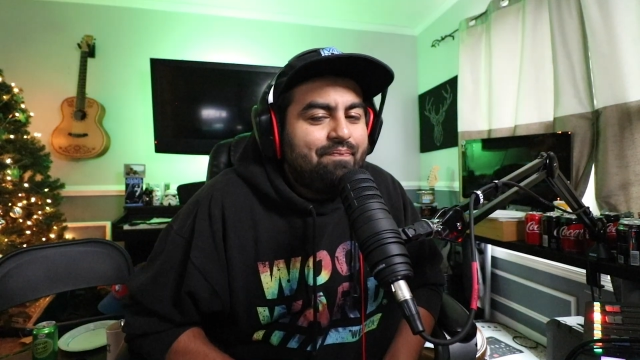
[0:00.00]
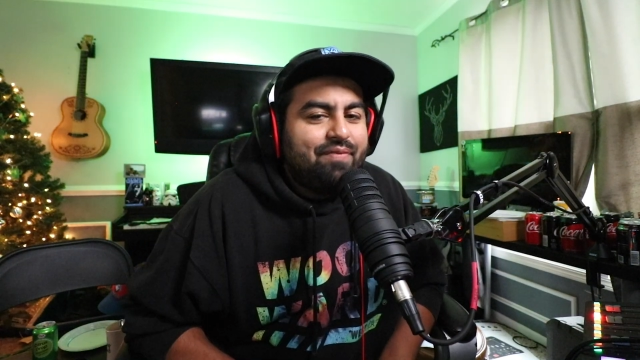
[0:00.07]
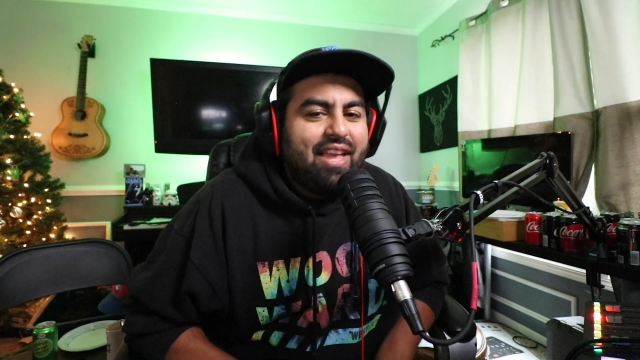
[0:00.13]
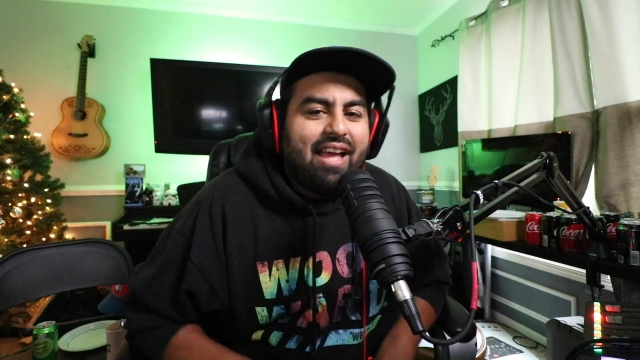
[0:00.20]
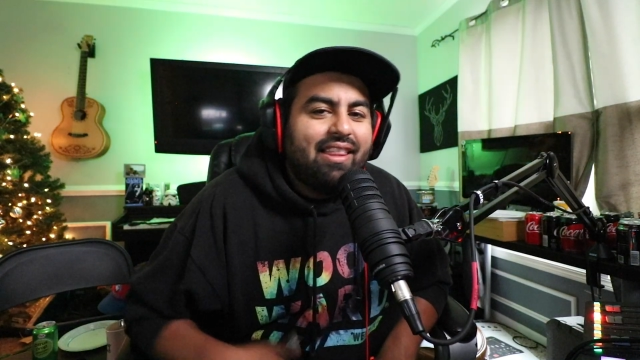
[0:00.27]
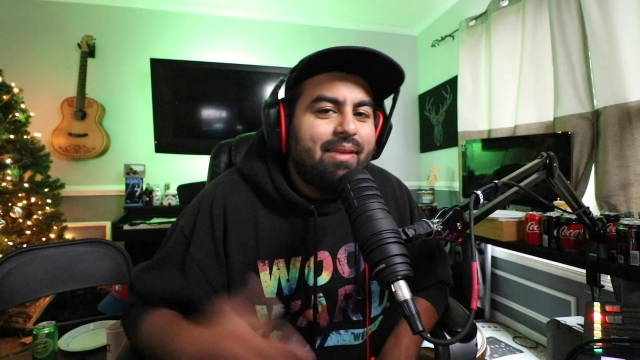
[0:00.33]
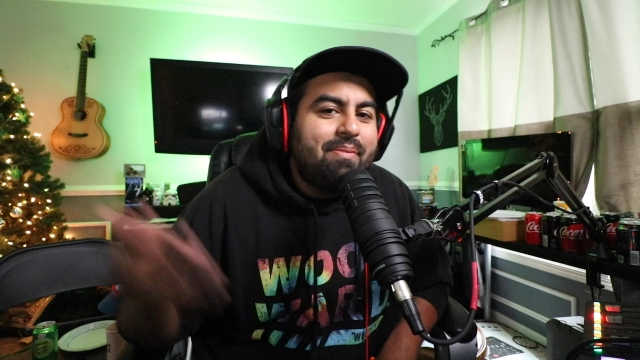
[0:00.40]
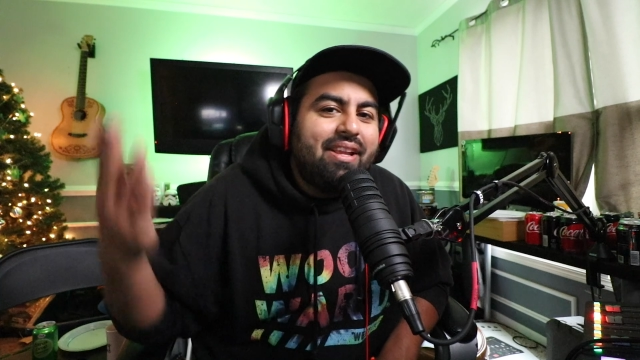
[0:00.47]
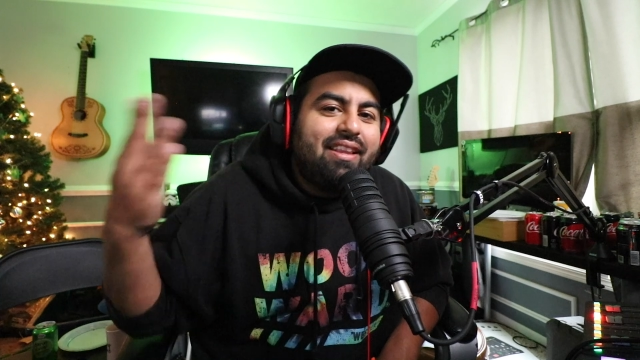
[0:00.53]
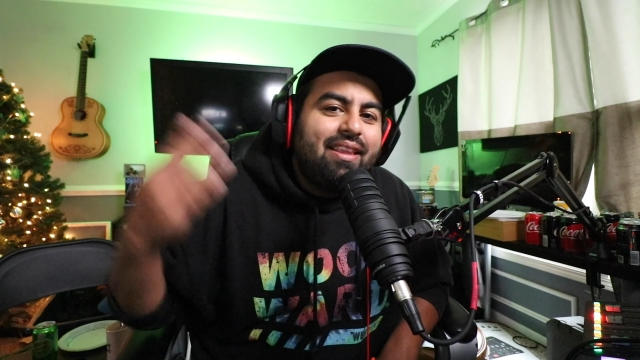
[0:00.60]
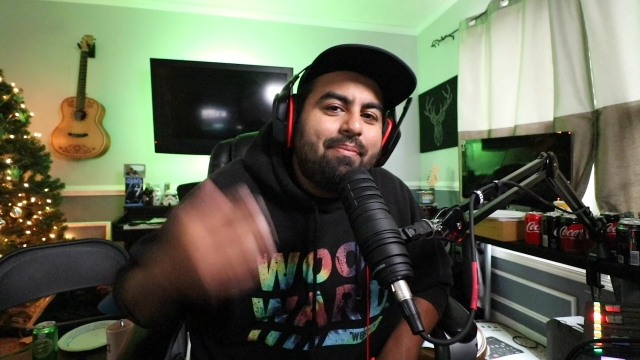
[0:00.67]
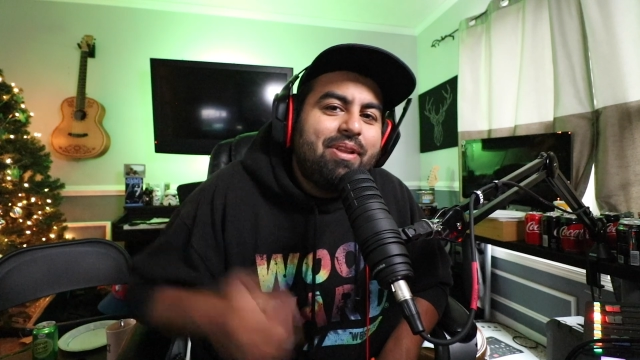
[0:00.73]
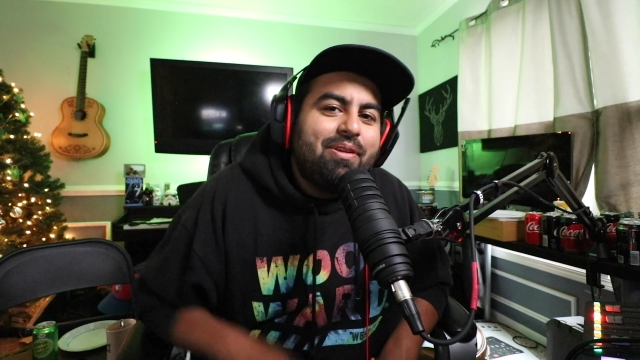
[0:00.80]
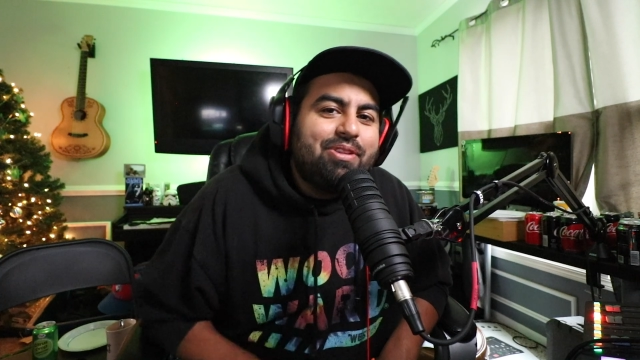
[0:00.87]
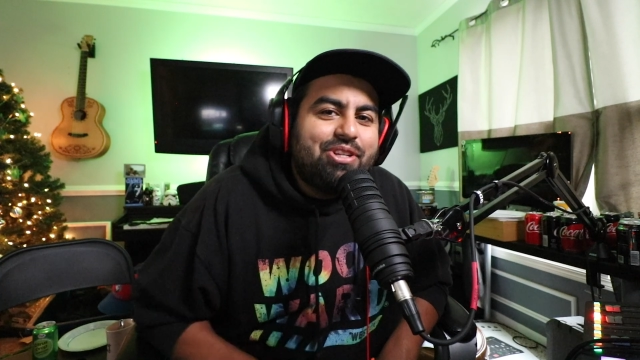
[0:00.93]
Yeah, let me
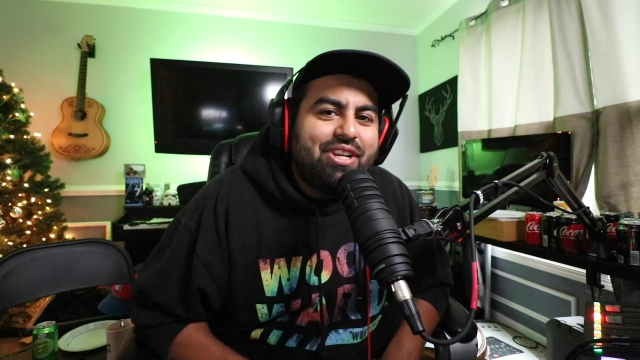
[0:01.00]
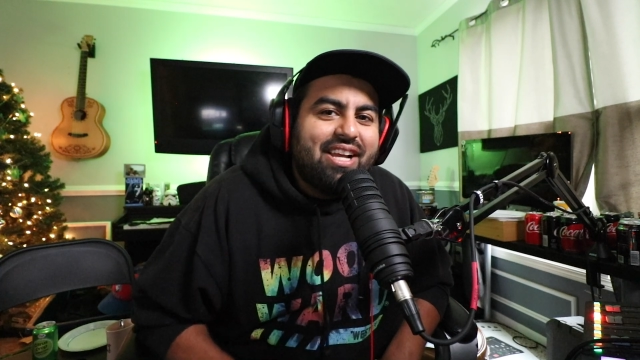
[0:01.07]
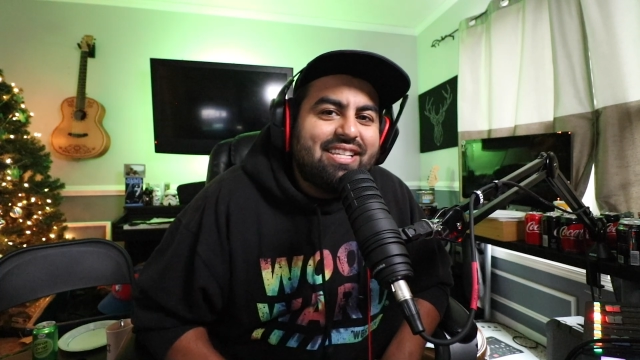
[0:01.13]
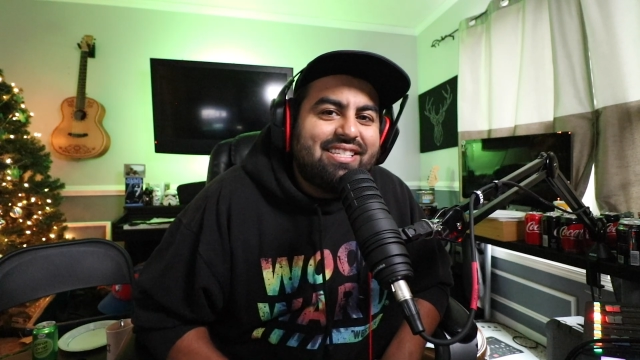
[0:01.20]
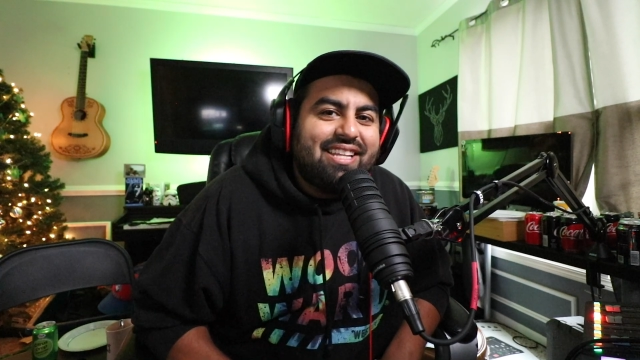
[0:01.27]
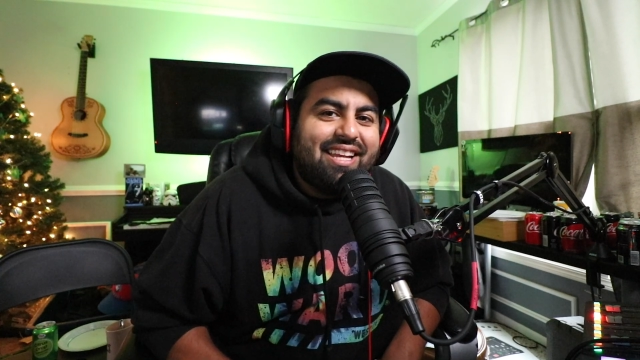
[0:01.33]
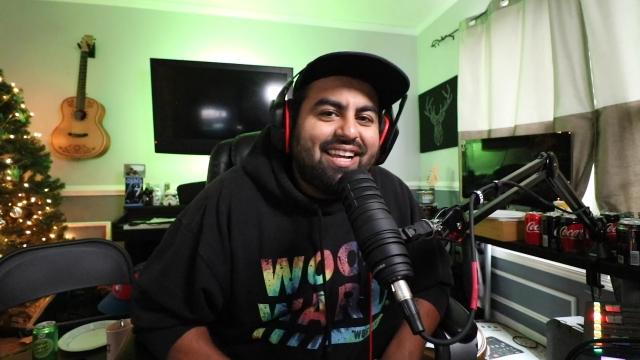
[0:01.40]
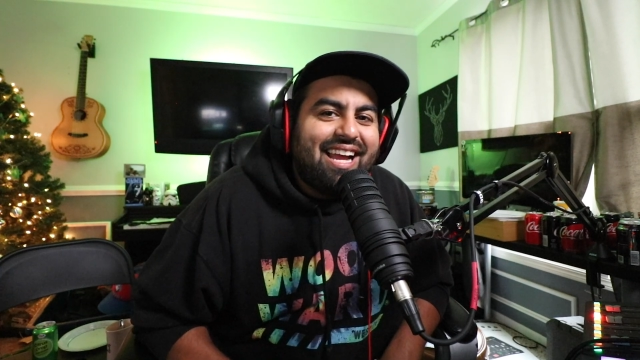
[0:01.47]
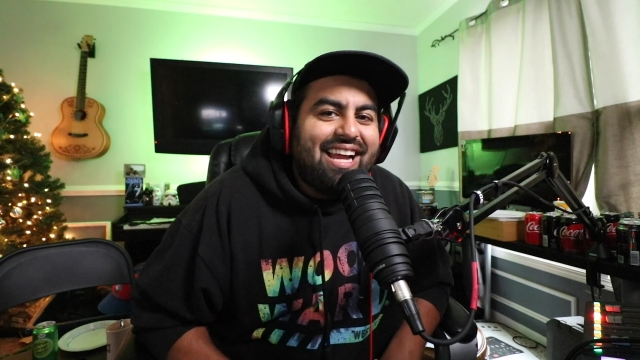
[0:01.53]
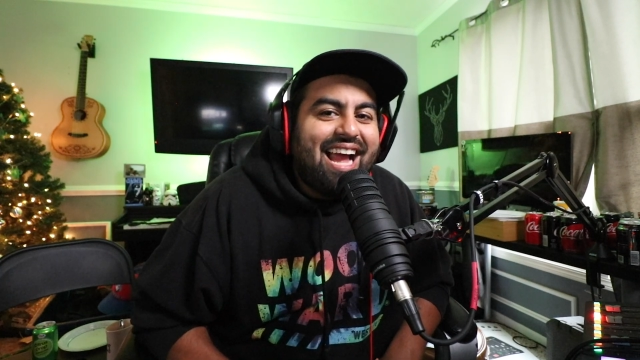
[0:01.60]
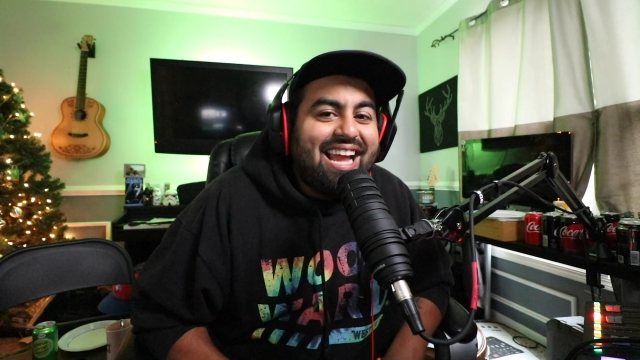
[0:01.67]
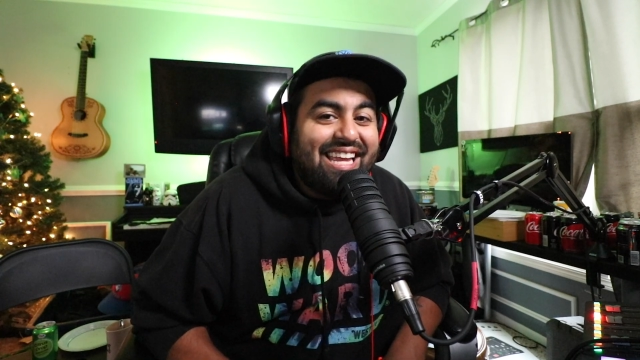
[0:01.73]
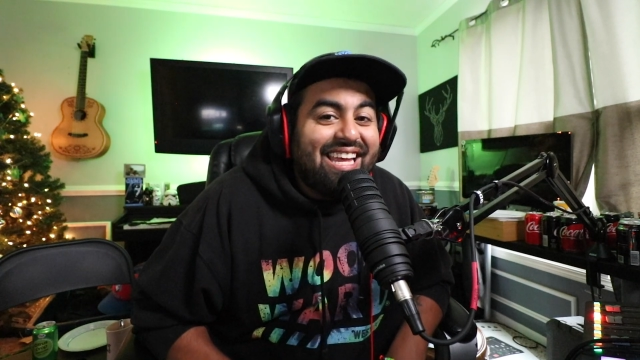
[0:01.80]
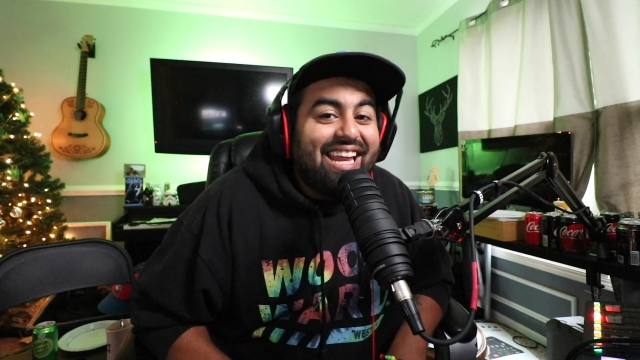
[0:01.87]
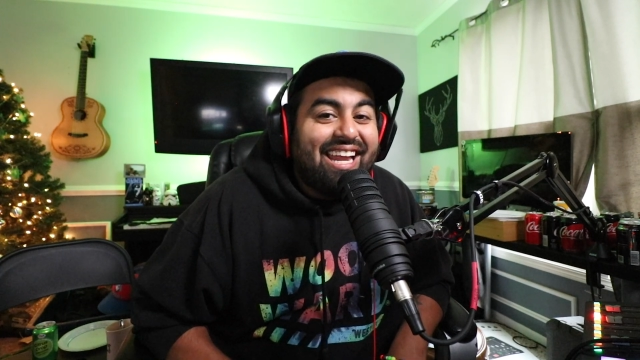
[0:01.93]
know what you guys think. I
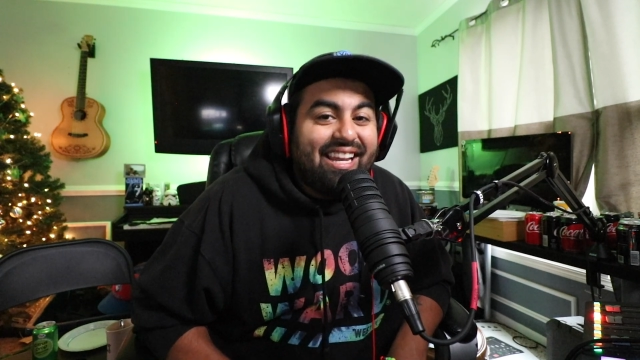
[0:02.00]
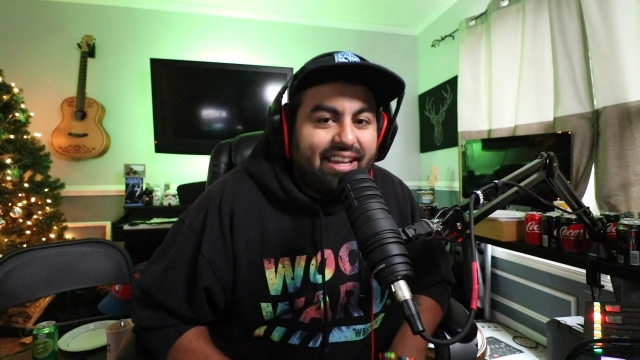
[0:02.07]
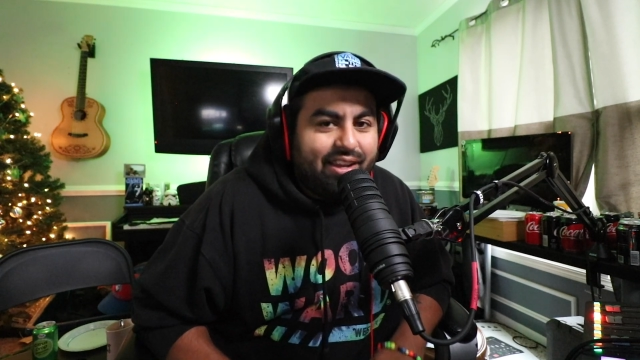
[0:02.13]
get it.